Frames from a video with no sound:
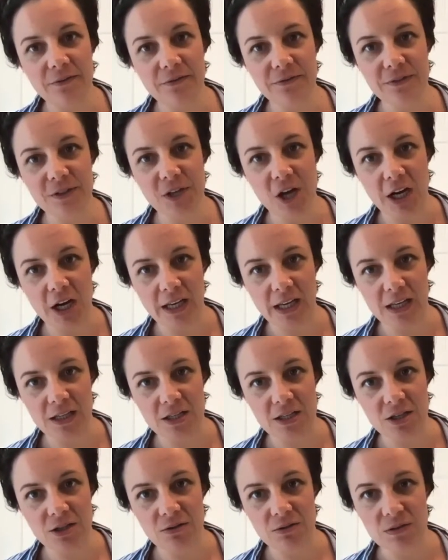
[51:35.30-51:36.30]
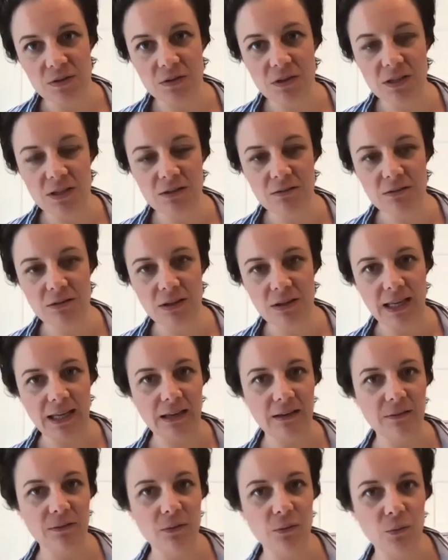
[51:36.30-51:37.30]
talking to you. So this is
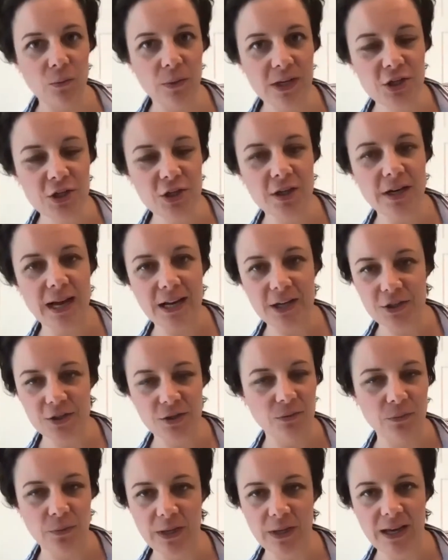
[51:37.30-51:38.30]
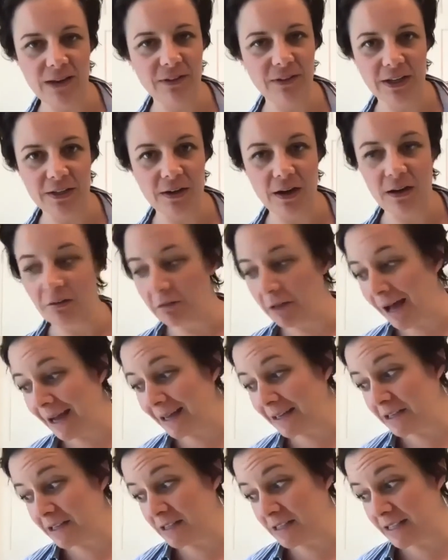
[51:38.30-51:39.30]
like, we have like a lot
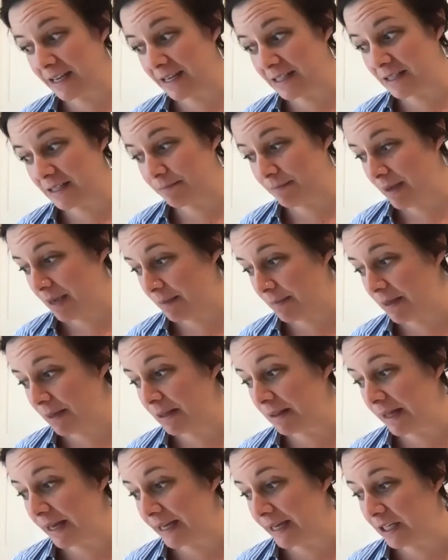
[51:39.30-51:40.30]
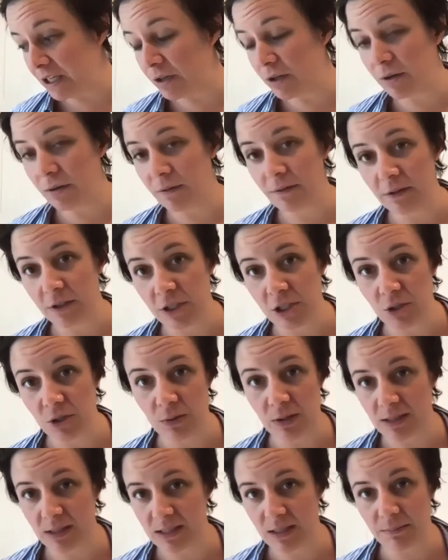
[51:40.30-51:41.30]
to discuss, and maybe like
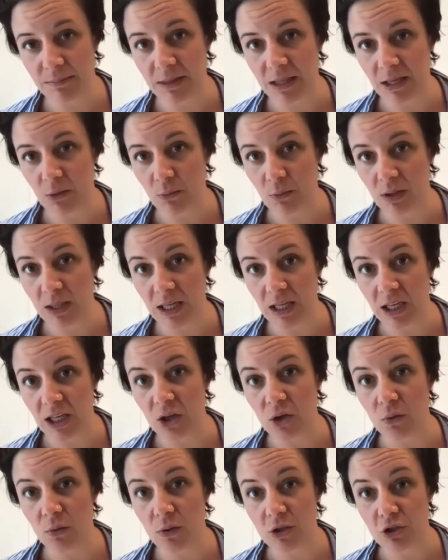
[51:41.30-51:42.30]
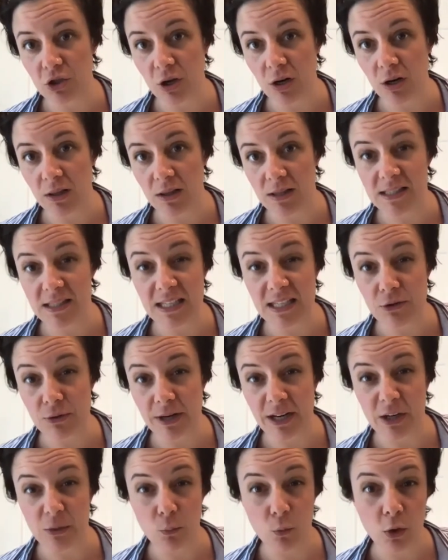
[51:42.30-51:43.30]
doing something with like you and Jonathan
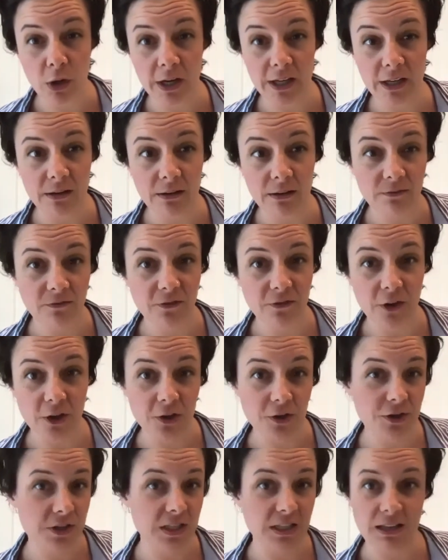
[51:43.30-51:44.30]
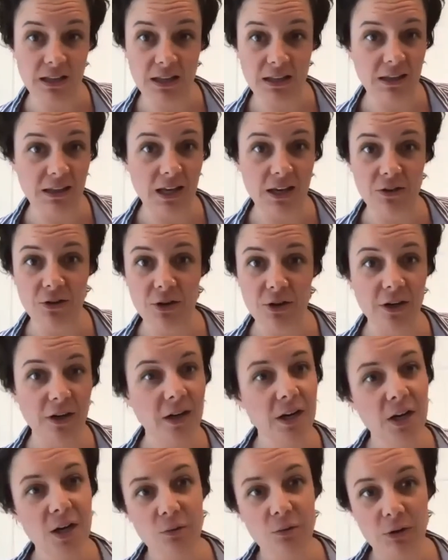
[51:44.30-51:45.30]
Zittrain, one first, and then the other
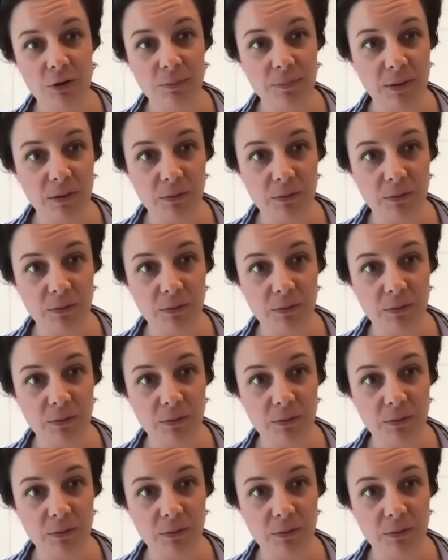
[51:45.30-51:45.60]
would be.